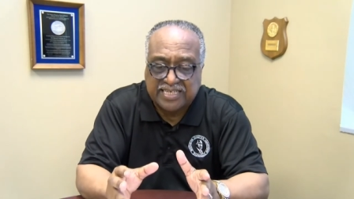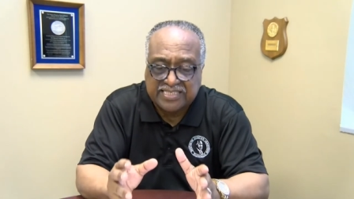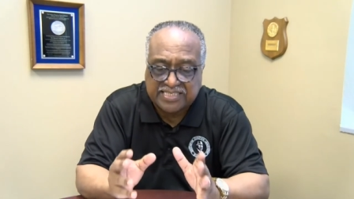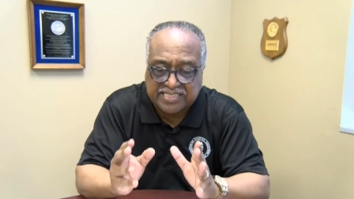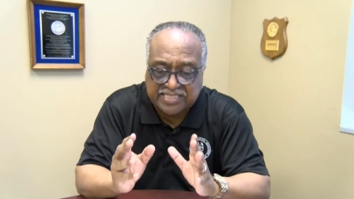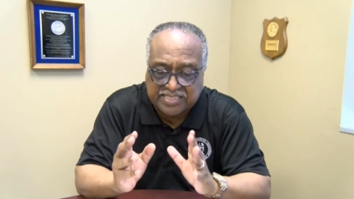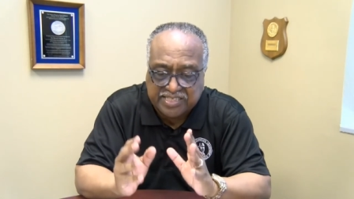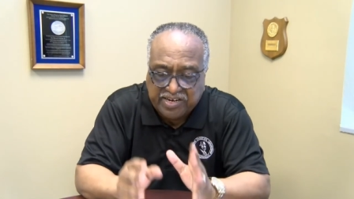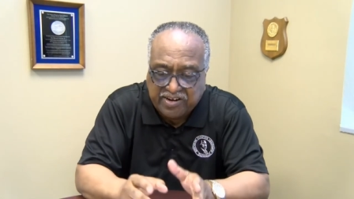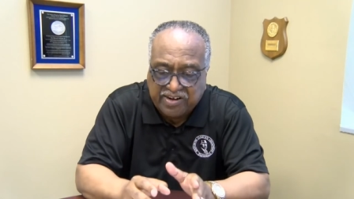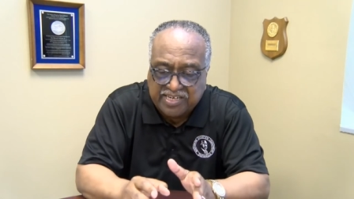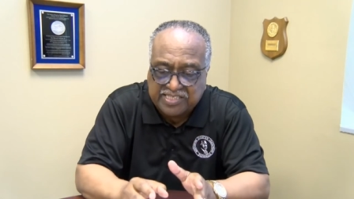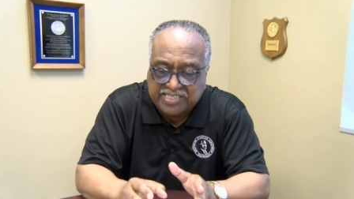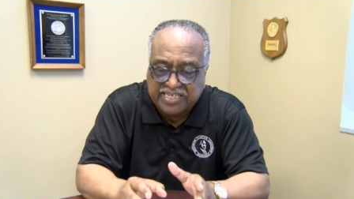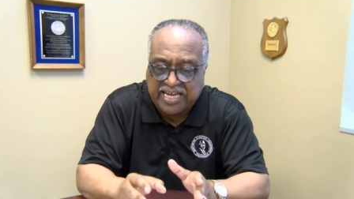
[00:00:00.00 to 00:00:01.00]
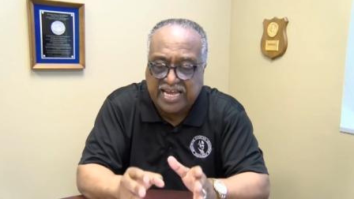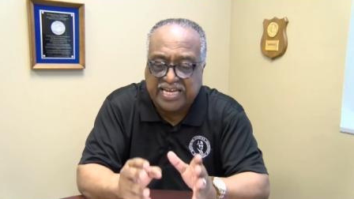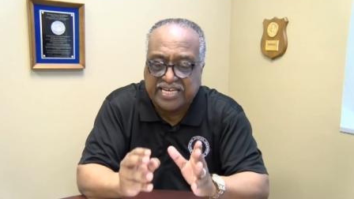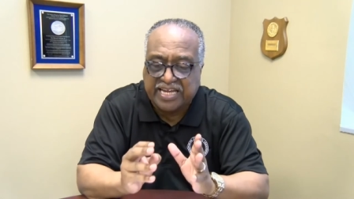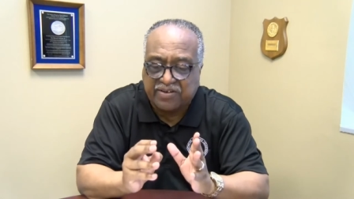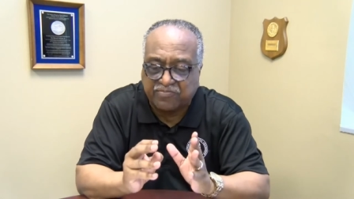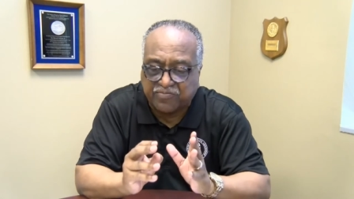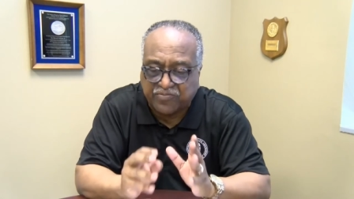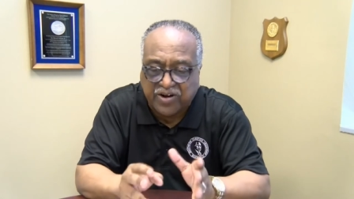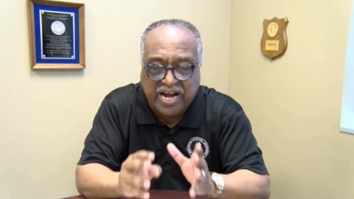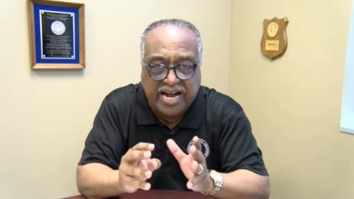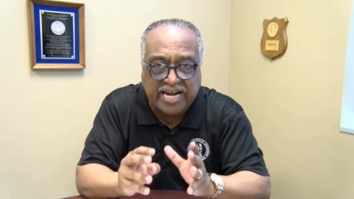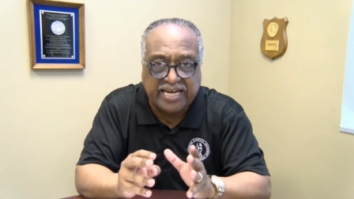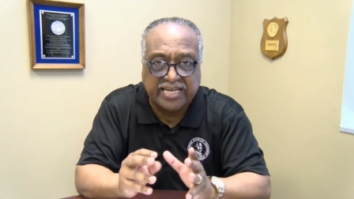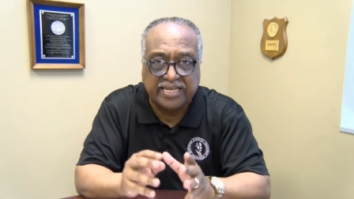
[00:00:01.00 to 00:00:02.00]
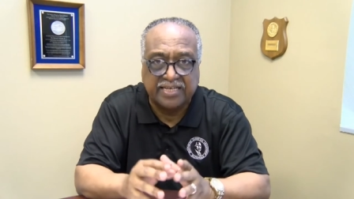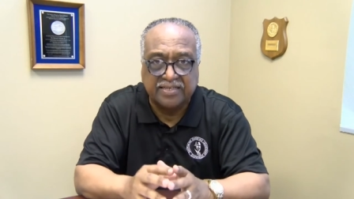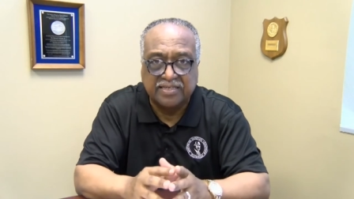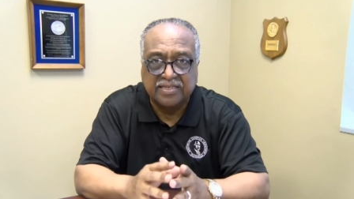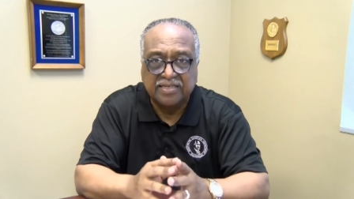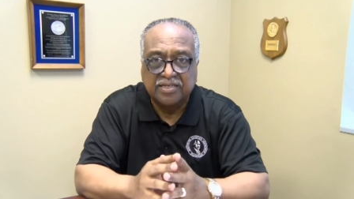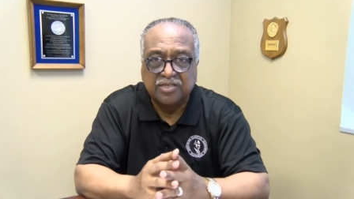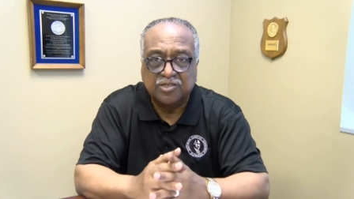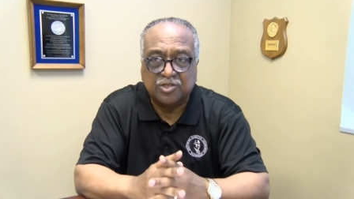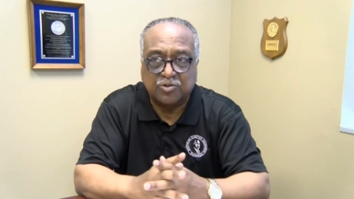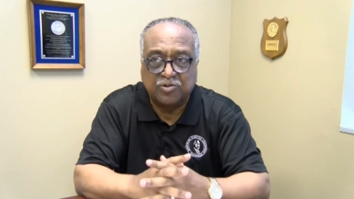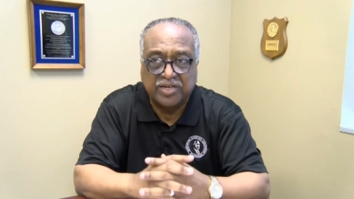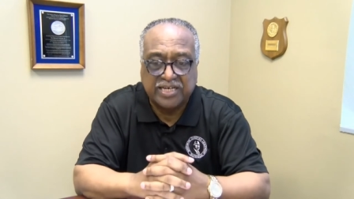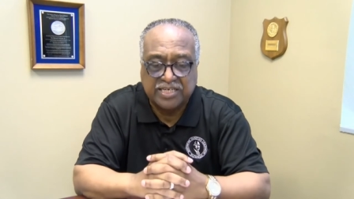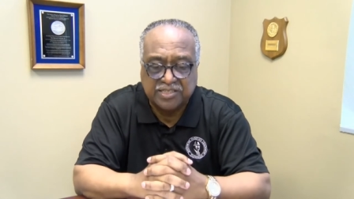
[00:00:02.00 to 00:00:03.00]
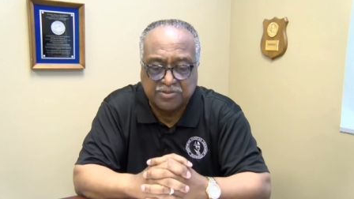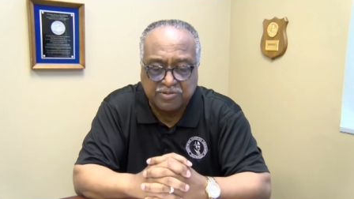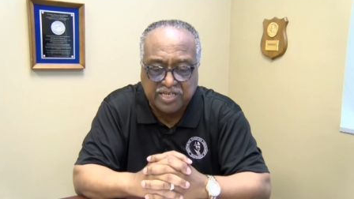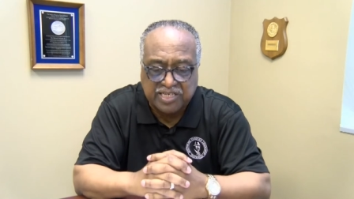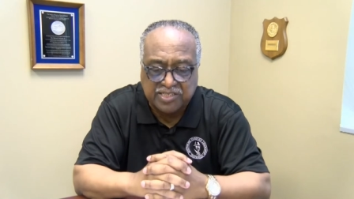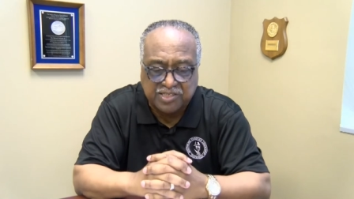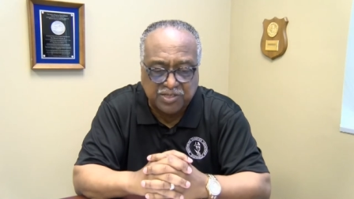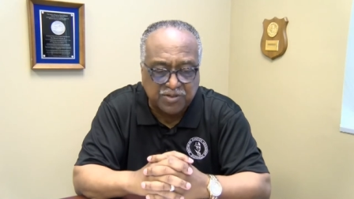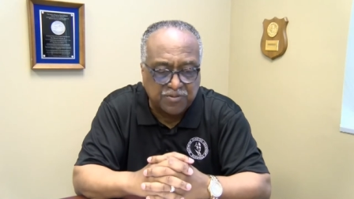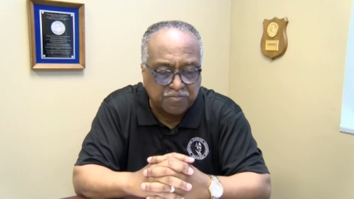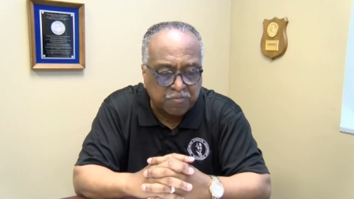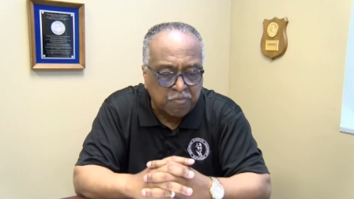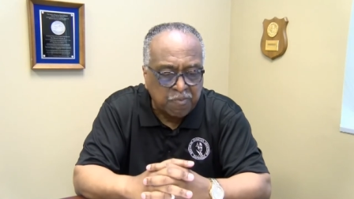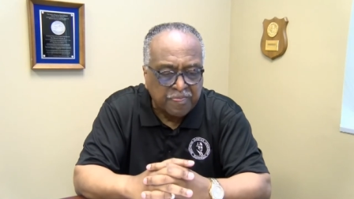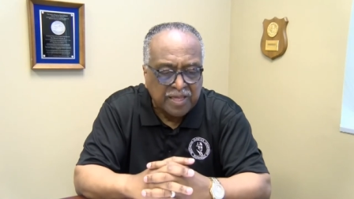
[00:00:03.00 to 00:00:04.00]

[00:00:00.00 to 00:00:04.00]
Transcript: That's Thursday and that Friday, twenty twenty-two.